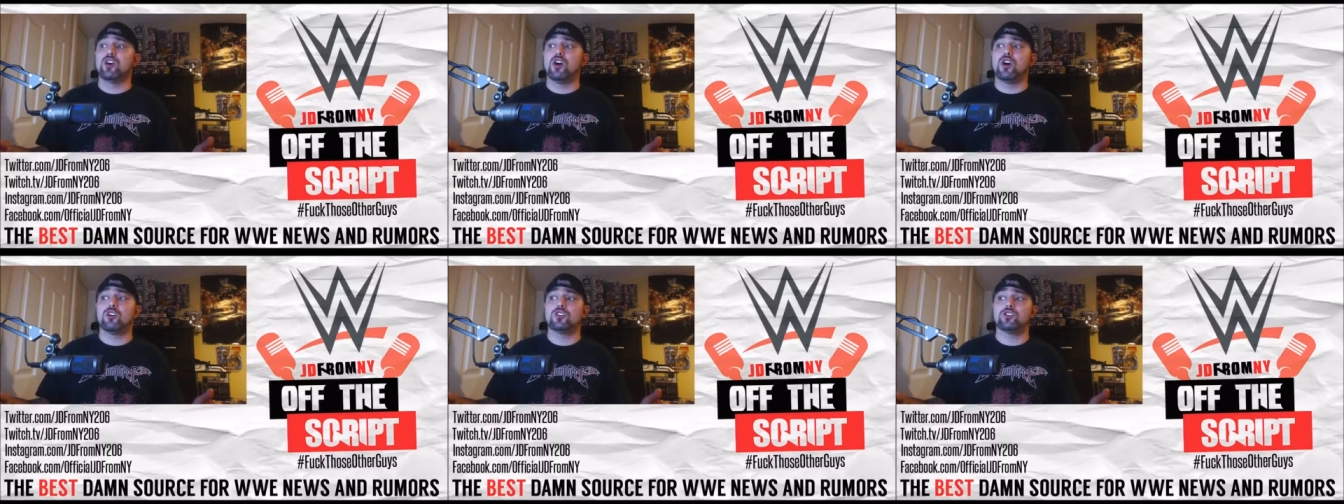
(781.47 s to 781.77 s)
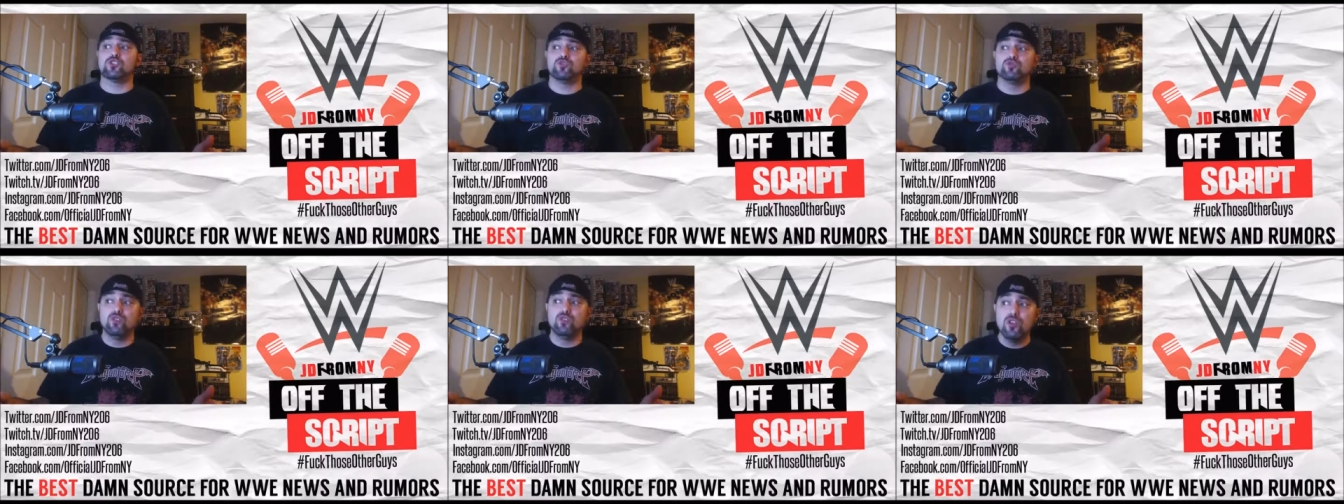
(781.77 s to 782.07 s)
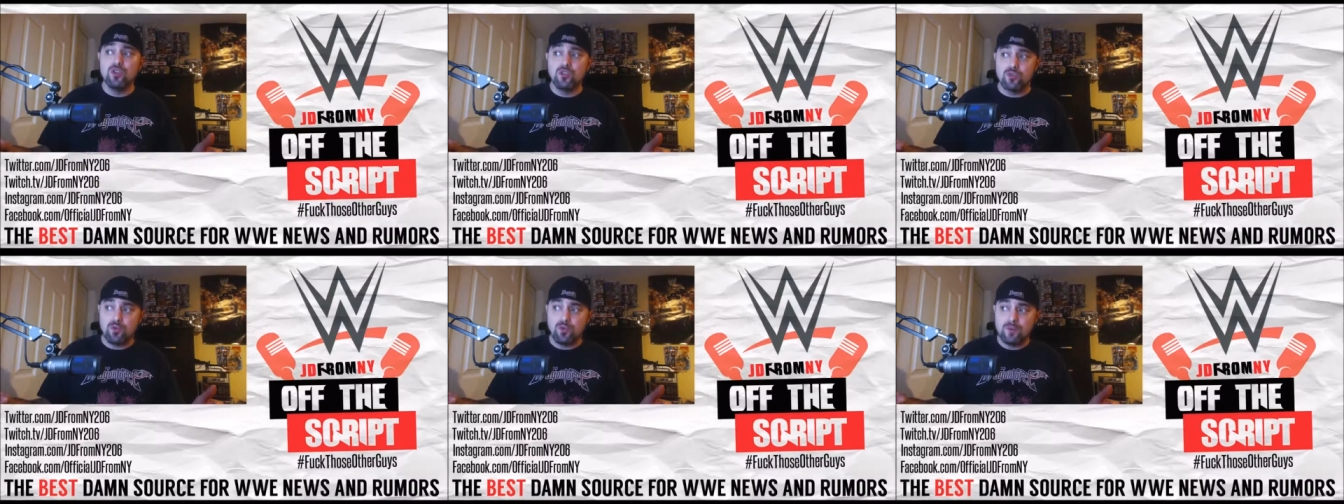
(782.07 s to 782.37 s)
are
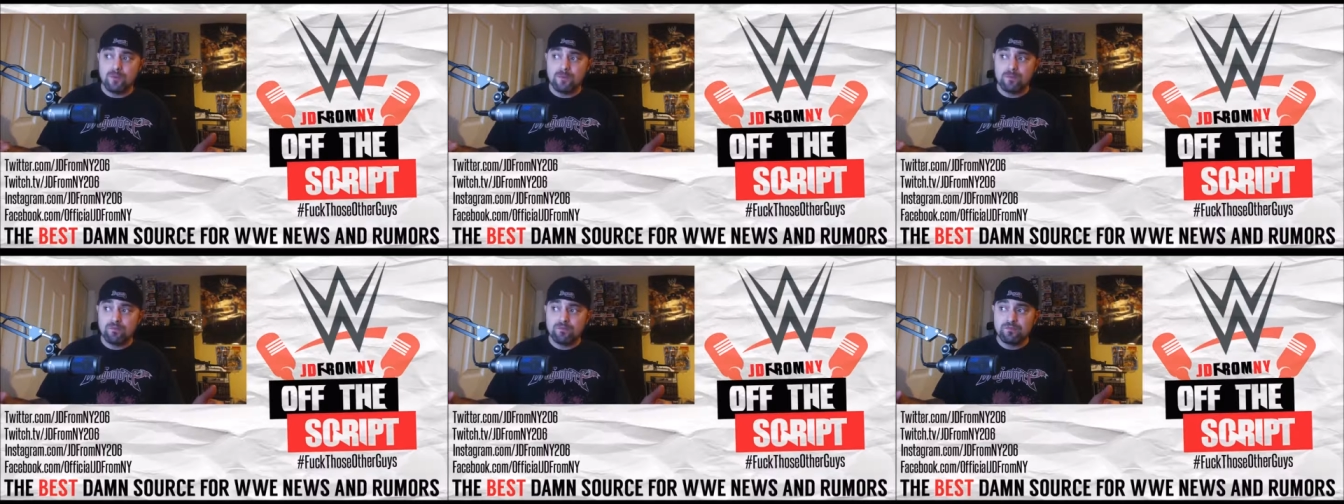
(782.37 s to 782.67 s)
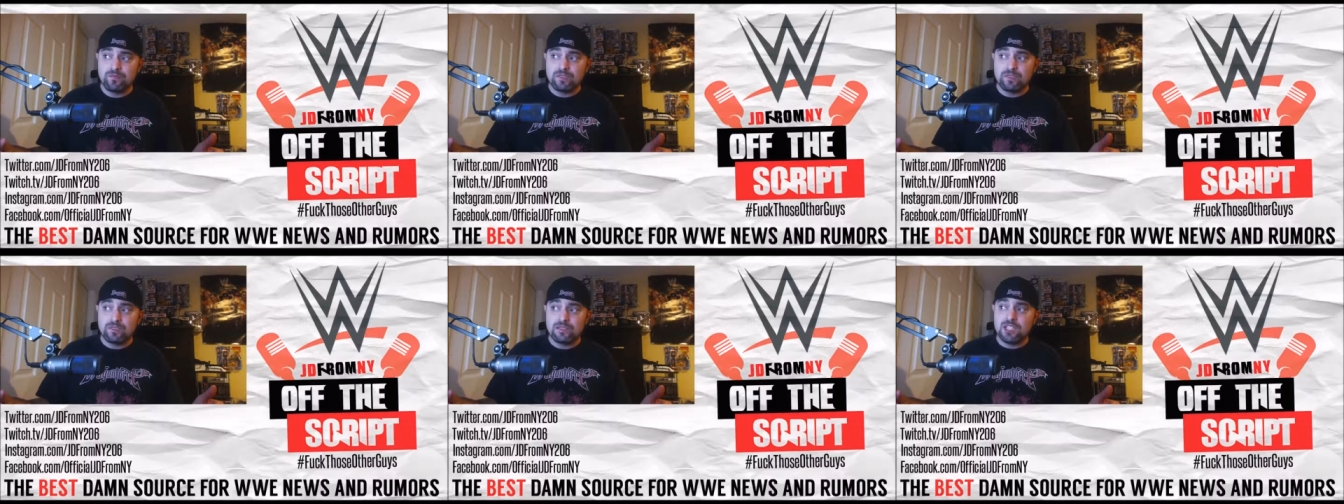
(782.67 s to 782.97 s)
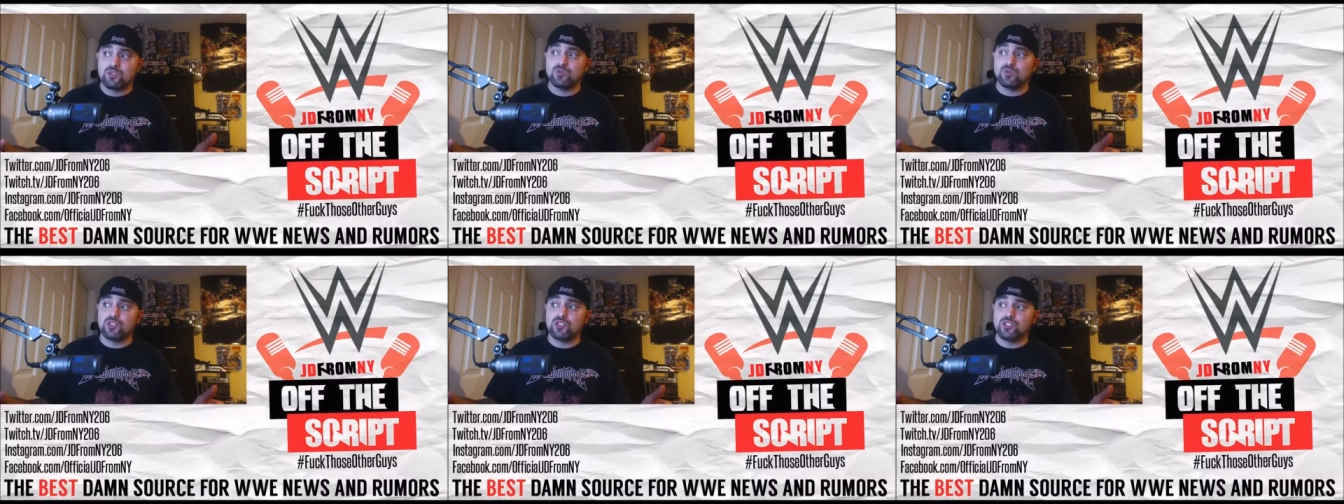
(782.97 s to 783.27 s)
true,
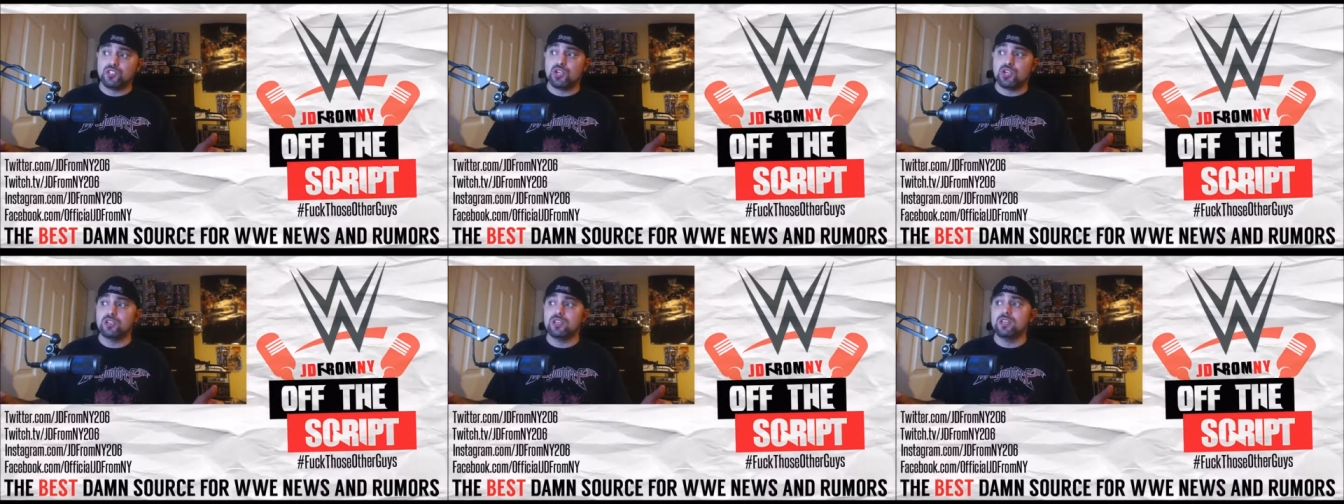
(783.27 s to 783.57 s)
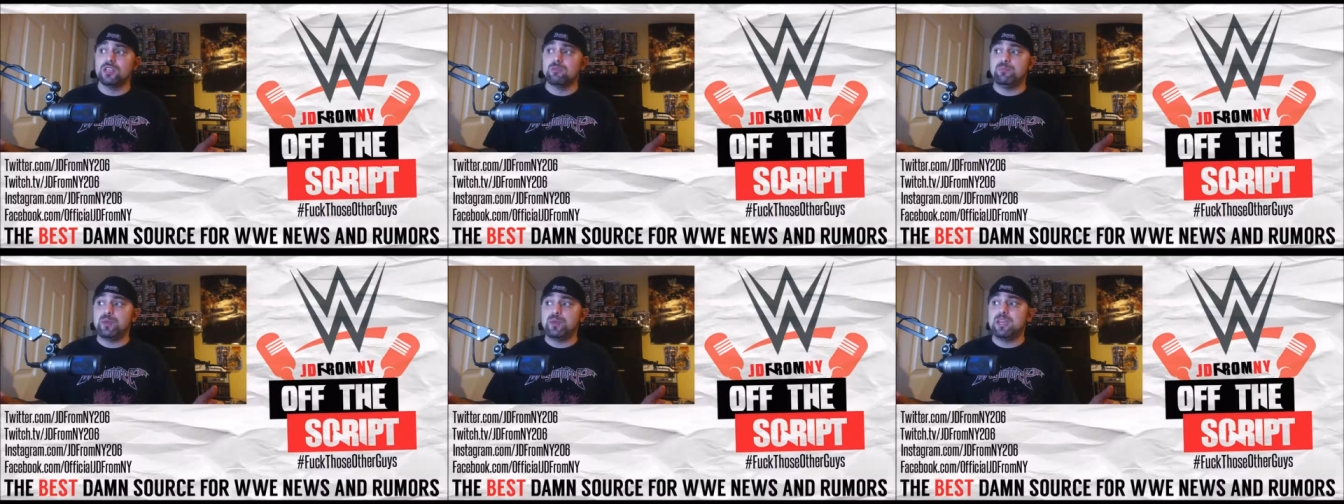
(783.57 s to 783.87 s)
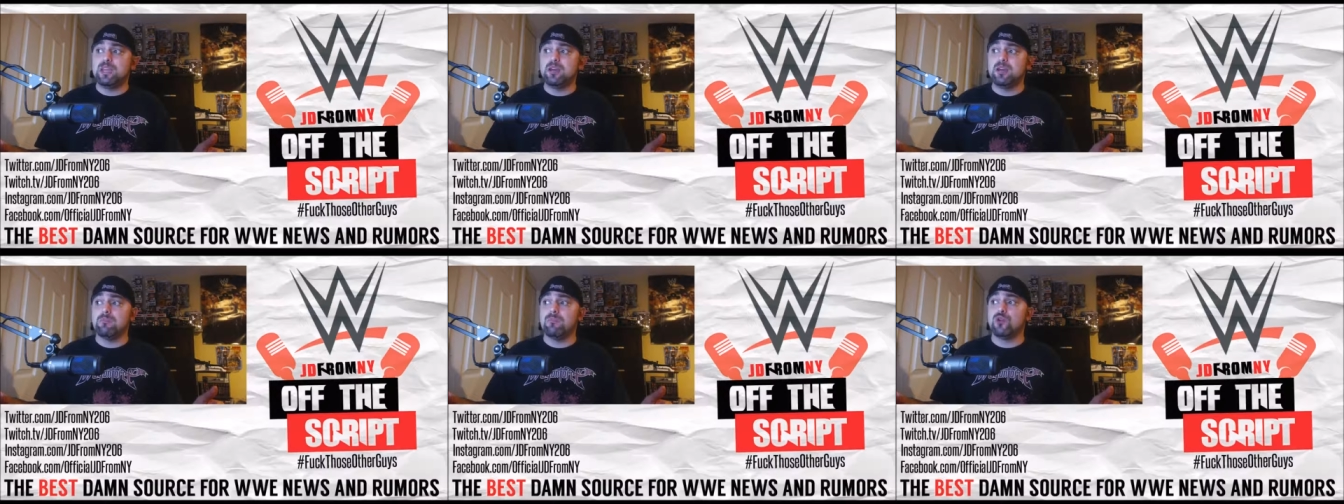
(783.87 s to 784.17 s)
this will certainly
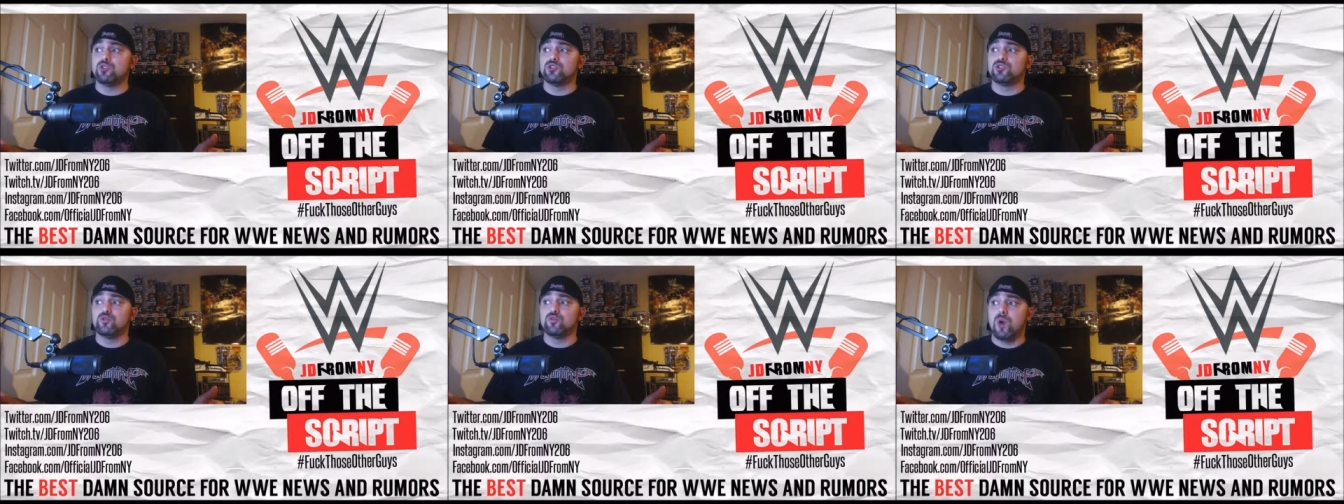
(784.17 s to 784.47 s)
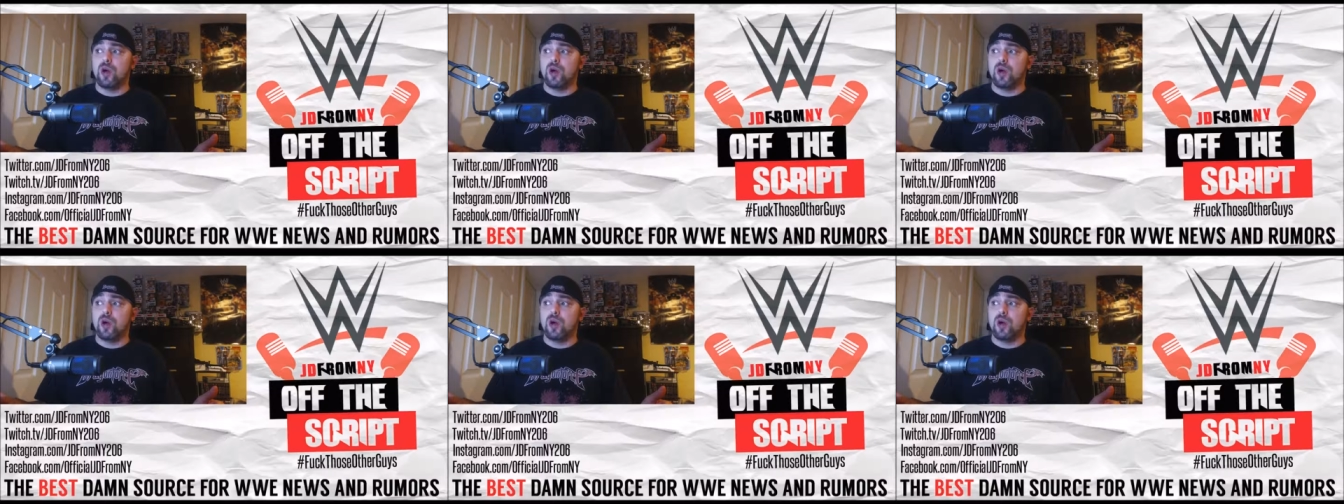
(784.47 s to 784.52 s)
be most